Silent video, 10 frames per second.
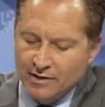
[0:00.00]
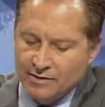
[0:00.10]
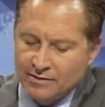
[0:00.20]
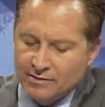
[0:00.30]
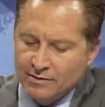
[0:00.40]

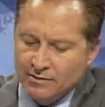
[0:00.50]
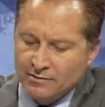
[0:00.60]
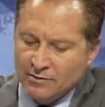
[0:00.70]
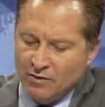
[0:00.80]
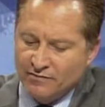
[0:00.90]
is, you know,
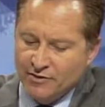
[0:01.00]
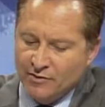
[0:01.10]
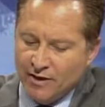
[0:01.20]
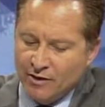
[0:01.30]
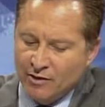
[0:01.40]
so often you
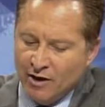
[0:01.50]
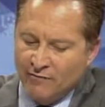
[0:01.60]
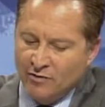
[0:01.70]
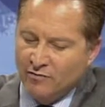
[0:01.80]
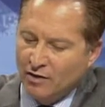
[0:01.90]
hear
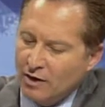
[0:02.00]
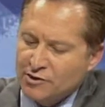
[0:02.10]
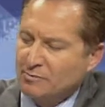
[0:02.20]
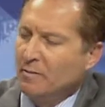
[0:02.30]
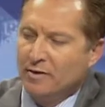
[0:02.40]
if you've
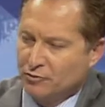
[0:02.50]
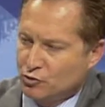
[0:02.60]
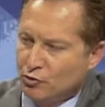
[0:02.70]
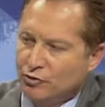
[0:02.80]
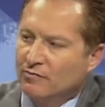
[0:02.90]
lost them in middle
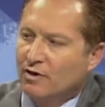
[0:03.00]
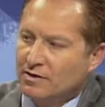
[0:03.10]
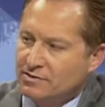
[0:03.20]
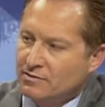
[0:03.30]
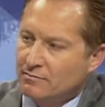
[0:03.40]
school, you've
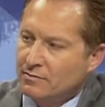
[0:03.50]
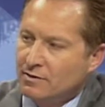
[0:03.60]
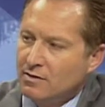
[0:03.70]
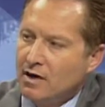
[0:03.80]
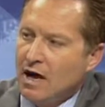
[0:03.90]
lost them.
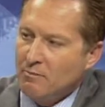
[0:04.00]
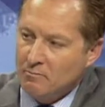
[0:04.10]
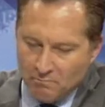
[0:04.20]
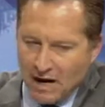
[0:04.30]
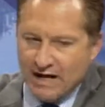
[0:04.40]

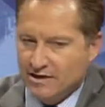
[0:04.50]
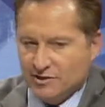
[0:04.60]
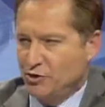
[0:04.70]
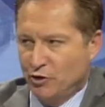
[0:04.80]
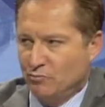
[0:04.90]
My guess
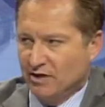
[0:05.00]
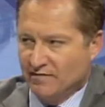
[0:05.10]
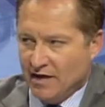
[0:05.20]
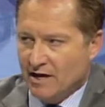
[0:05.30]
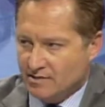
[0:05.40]
is you don't believe
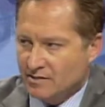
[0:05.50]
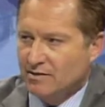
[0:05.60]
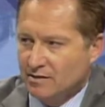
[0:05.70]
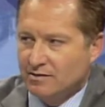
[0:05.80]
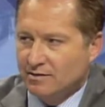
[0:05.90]

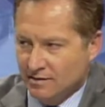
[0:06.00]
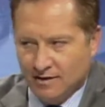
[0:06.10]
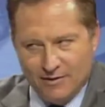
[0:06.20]
that. no.